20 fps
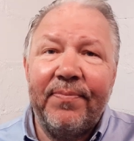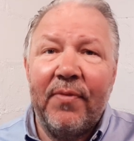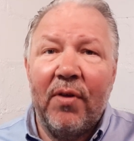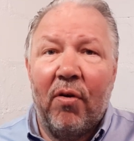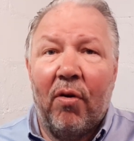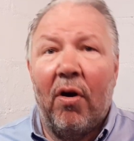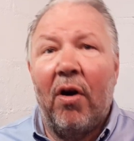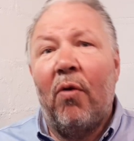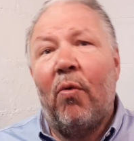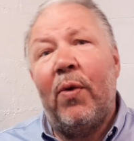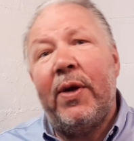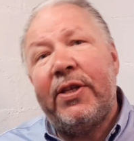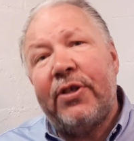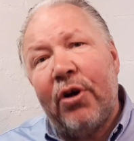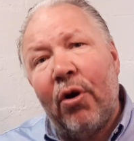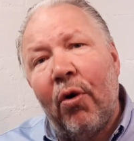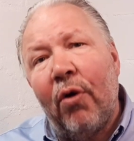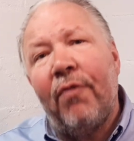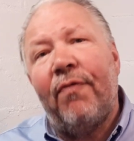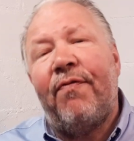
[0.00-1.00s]
or we
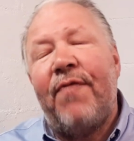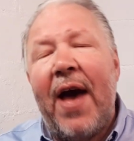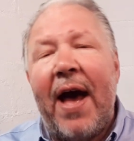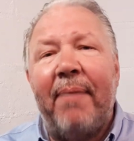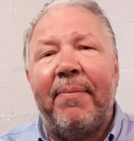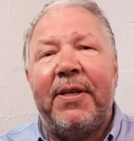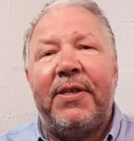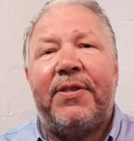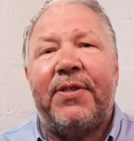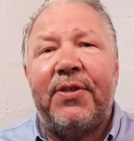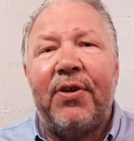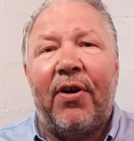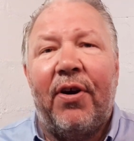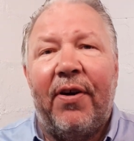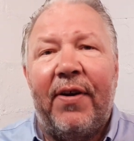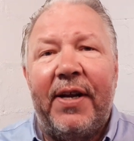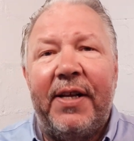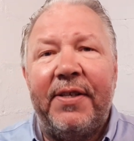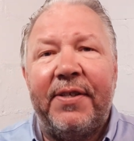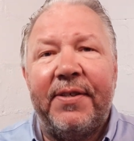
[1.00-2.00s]
told family
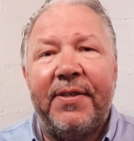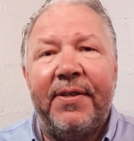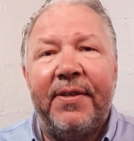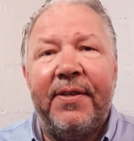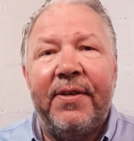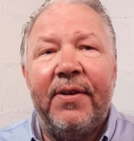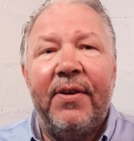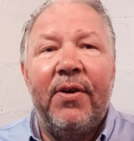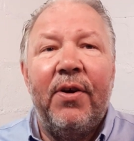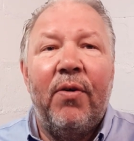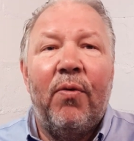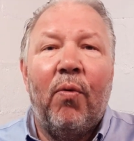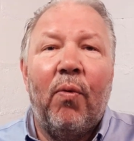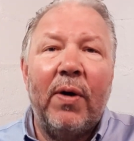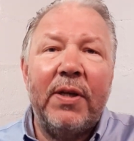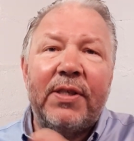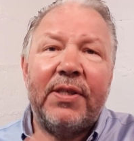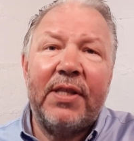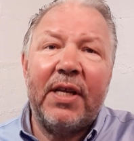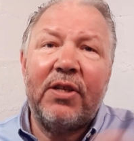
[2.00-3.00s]
stories.
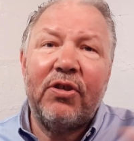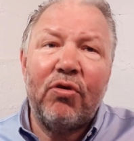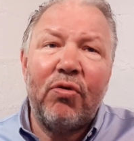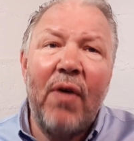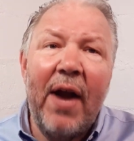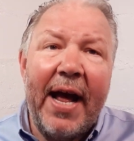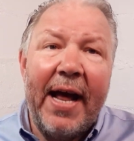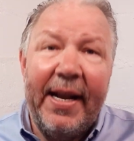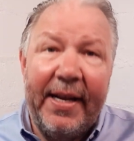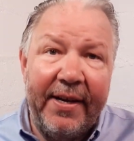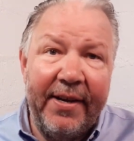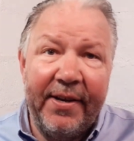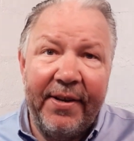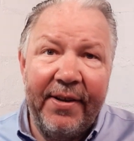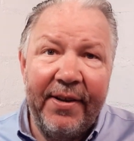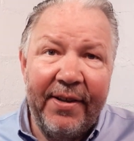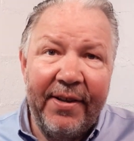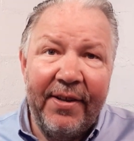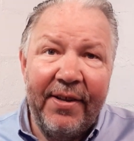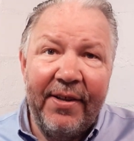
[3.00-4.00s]
What's the trend?
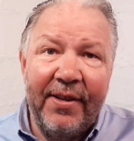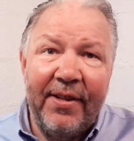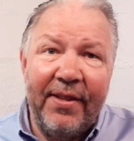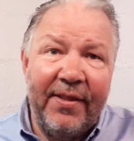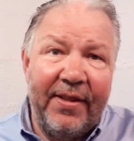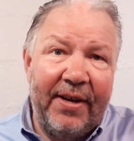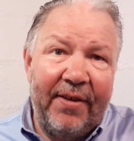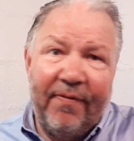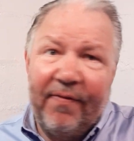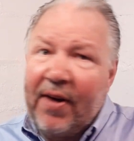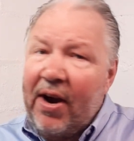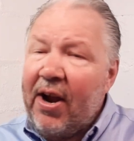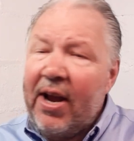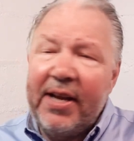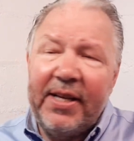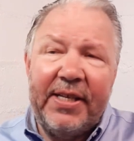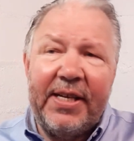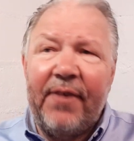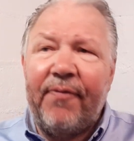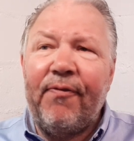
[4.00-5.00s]
They're
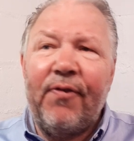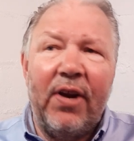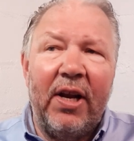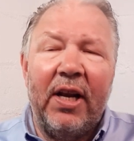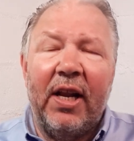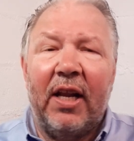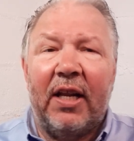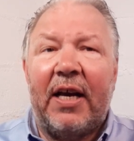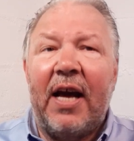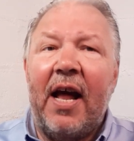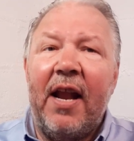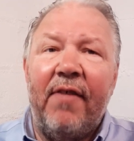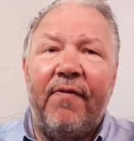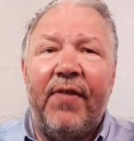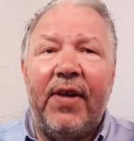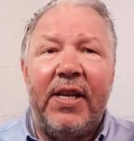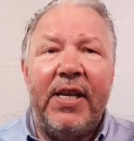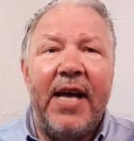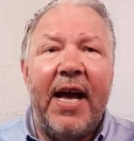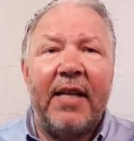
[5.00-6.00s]
very different little kind of
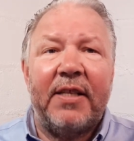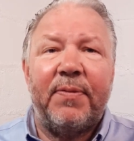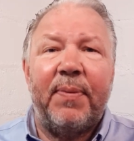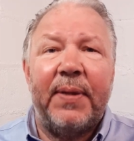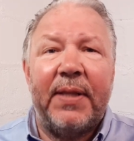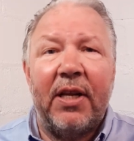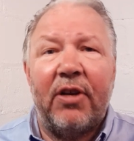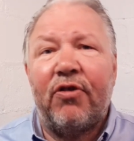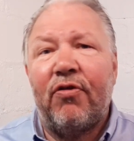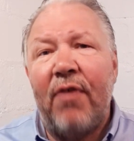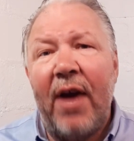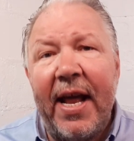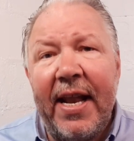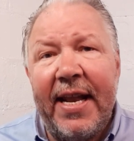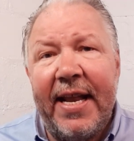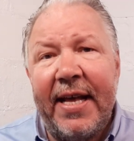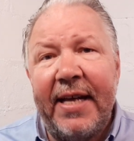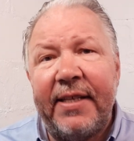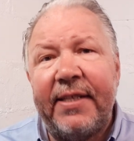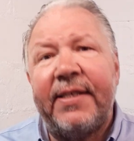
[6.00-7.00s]
vignettes, but the
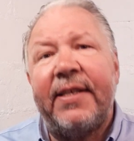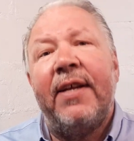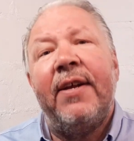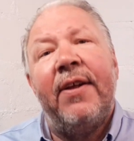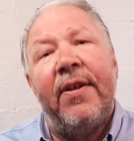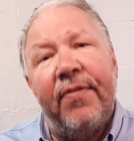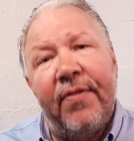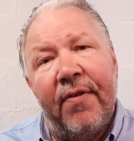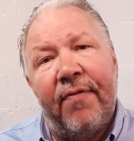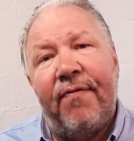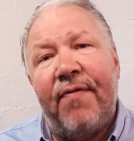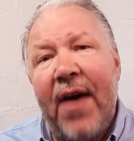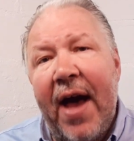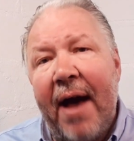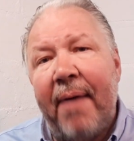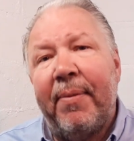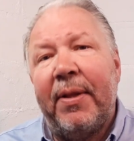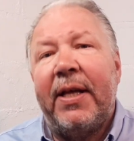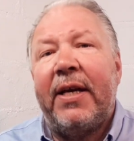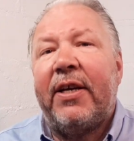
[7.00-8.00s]
trend is the
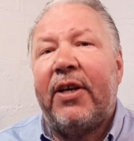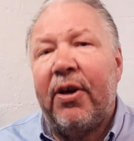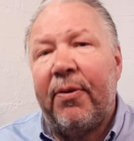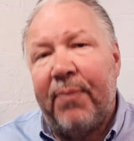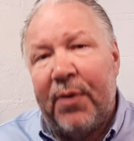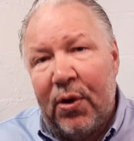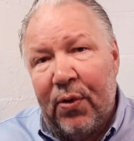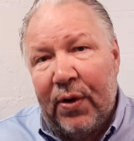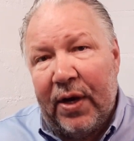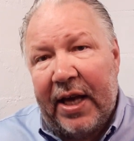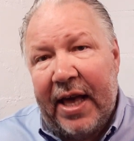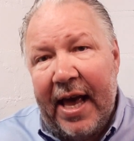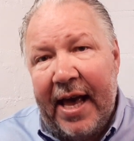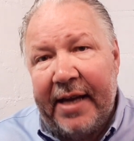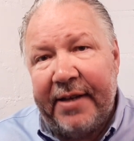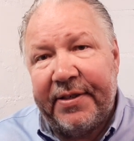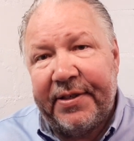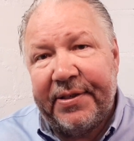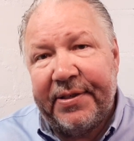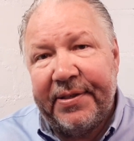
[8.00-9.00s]
family
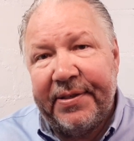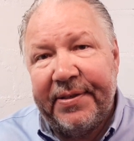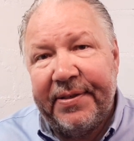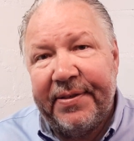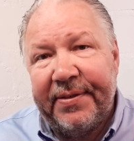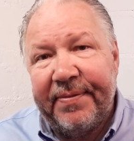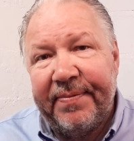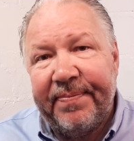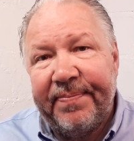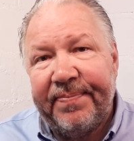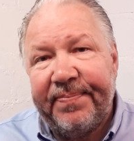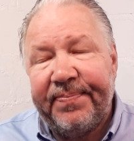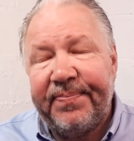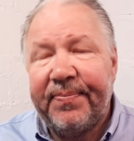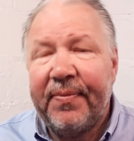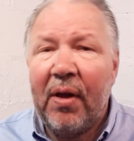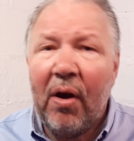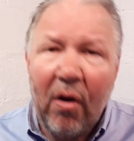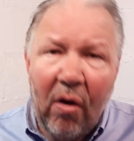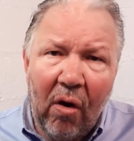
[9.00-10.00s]
communicates.
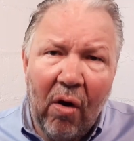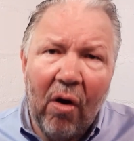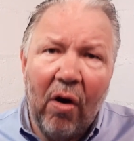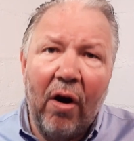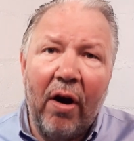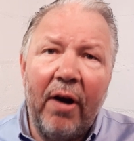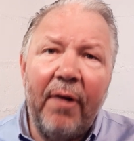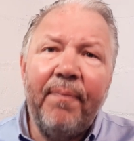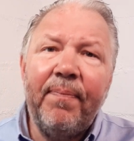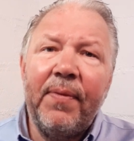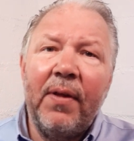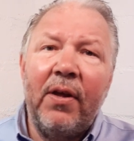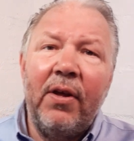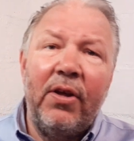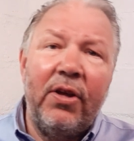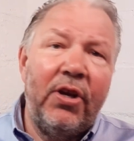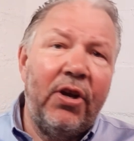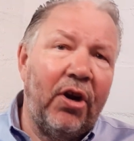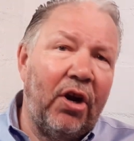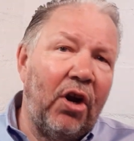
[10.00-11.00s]
Or
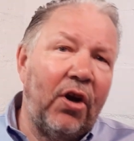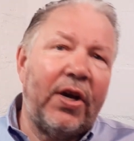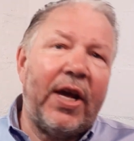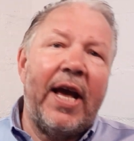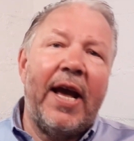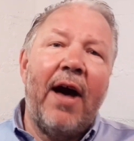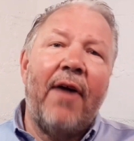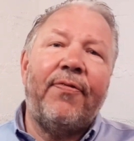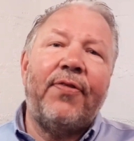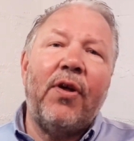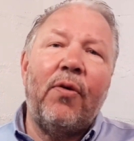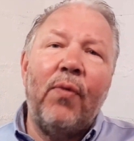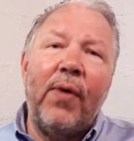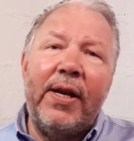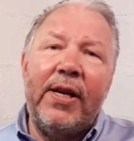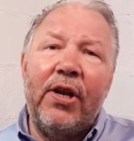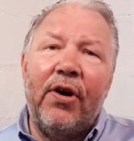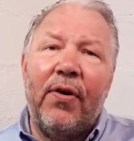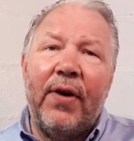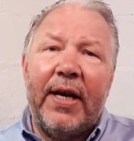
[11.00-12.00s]
you're looking out the
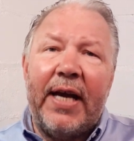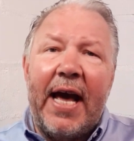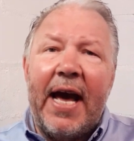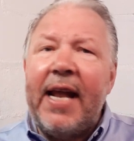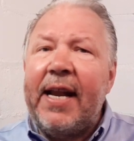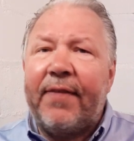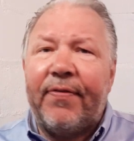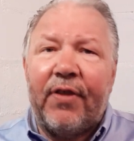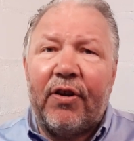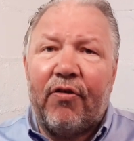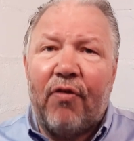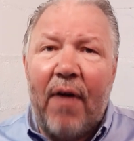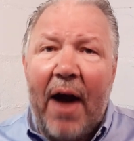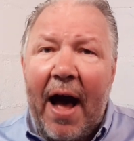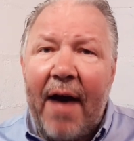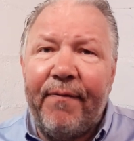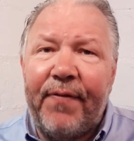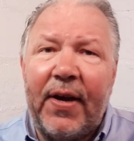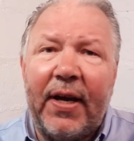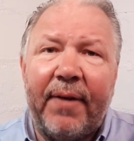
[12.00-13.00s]
window again at the
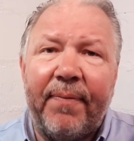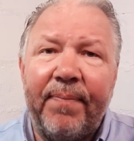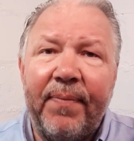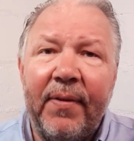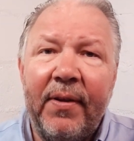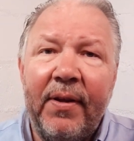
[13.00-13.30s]
traffic,